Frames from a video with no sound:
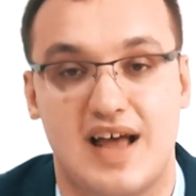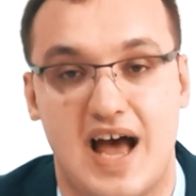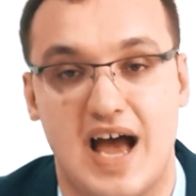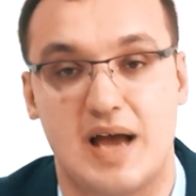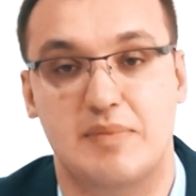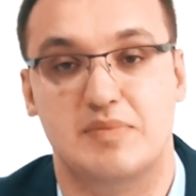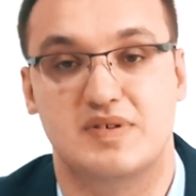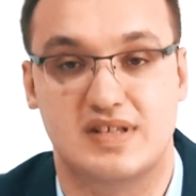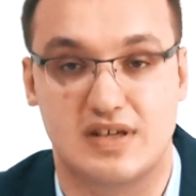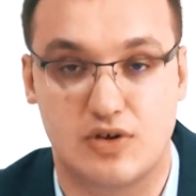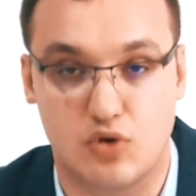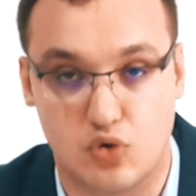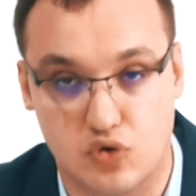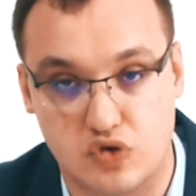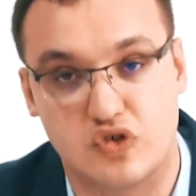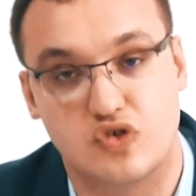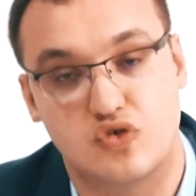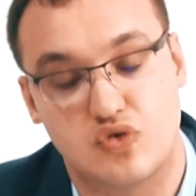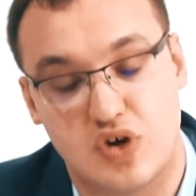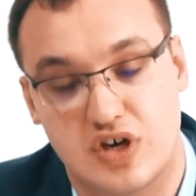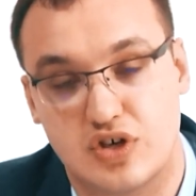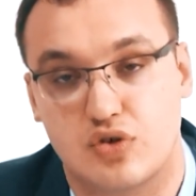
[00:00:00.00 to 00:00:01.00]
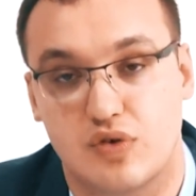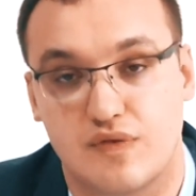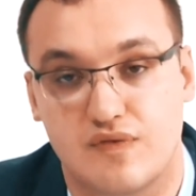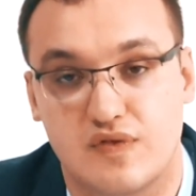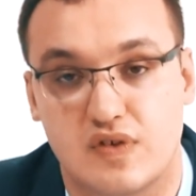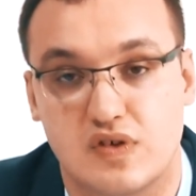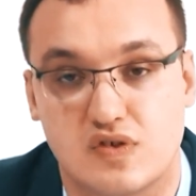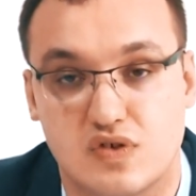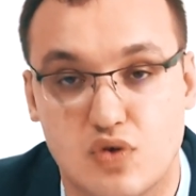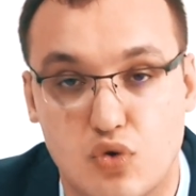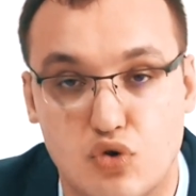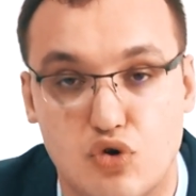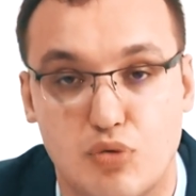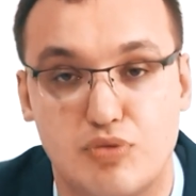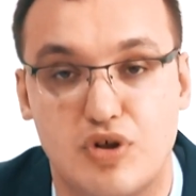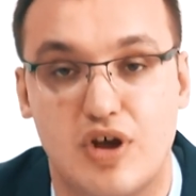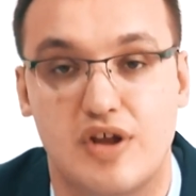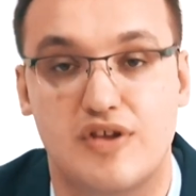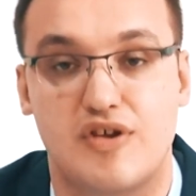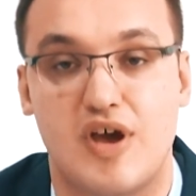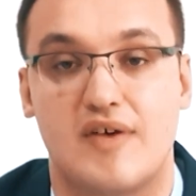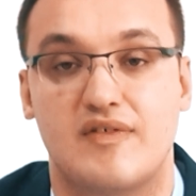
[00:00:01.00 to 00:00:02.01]
times the concentration of the sodium
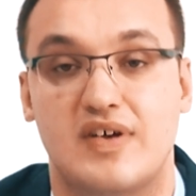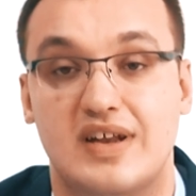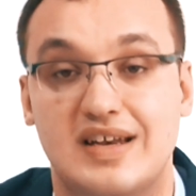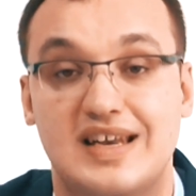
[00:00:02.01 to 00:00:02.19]
that you have